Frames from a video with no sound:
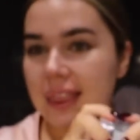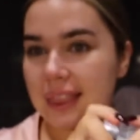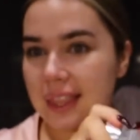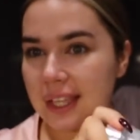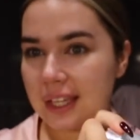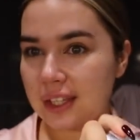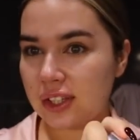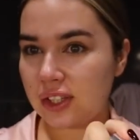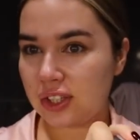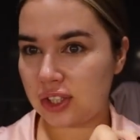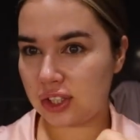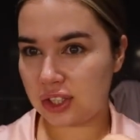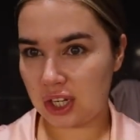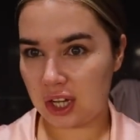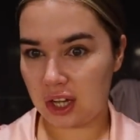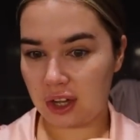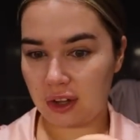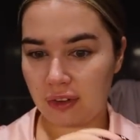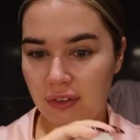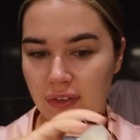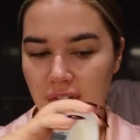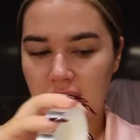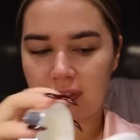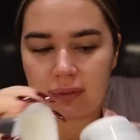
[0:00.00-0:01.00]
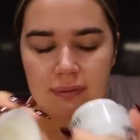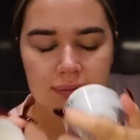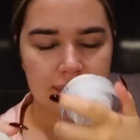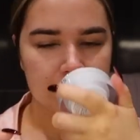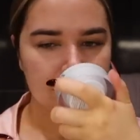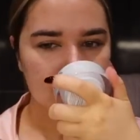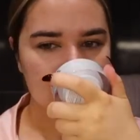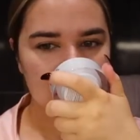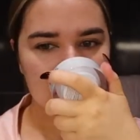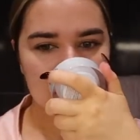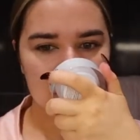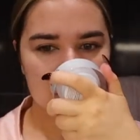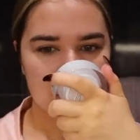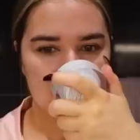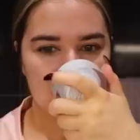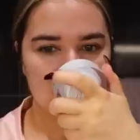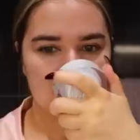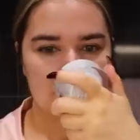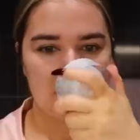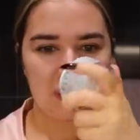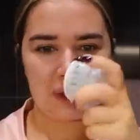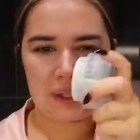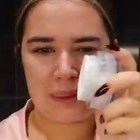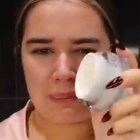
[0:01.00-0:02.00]
This stuff
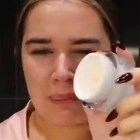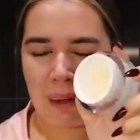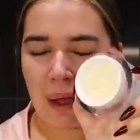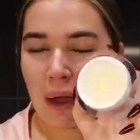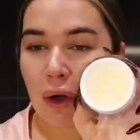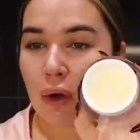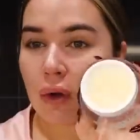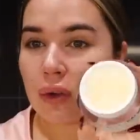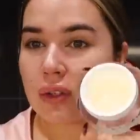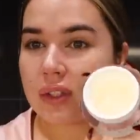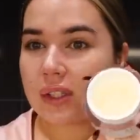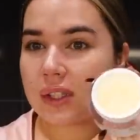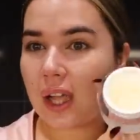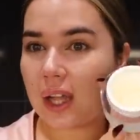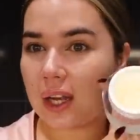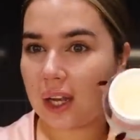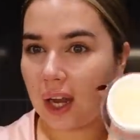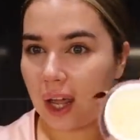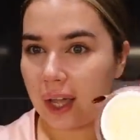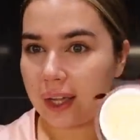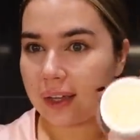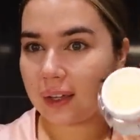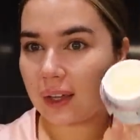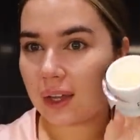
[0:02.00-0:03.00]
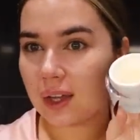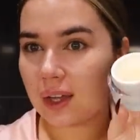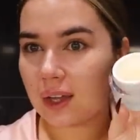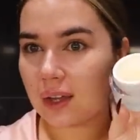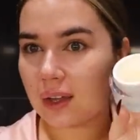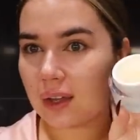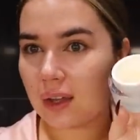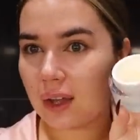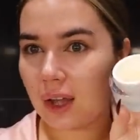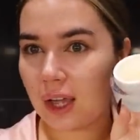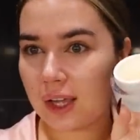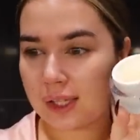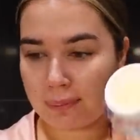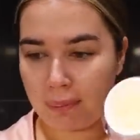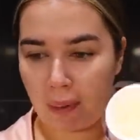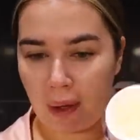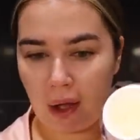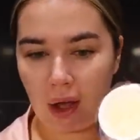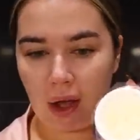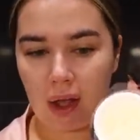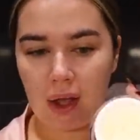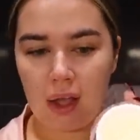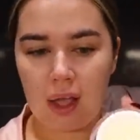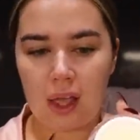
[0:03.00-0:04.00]
smells like a
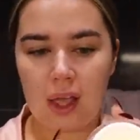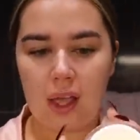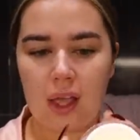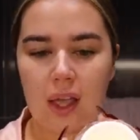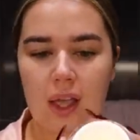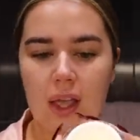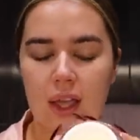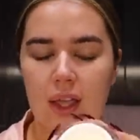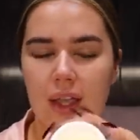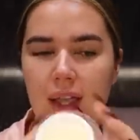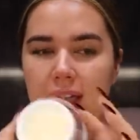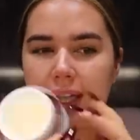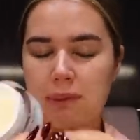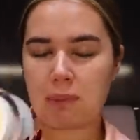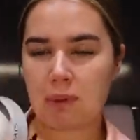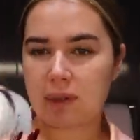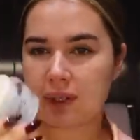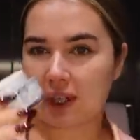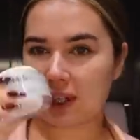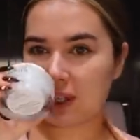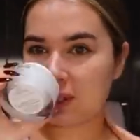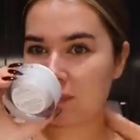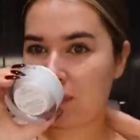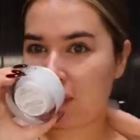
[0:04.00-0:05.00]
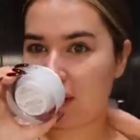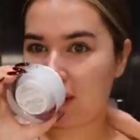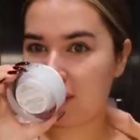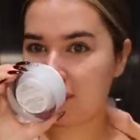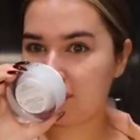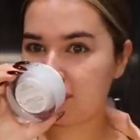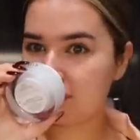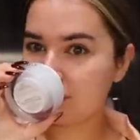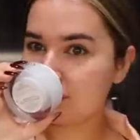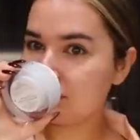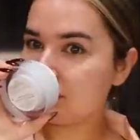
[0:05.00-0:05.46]
spa. It smells like a spa.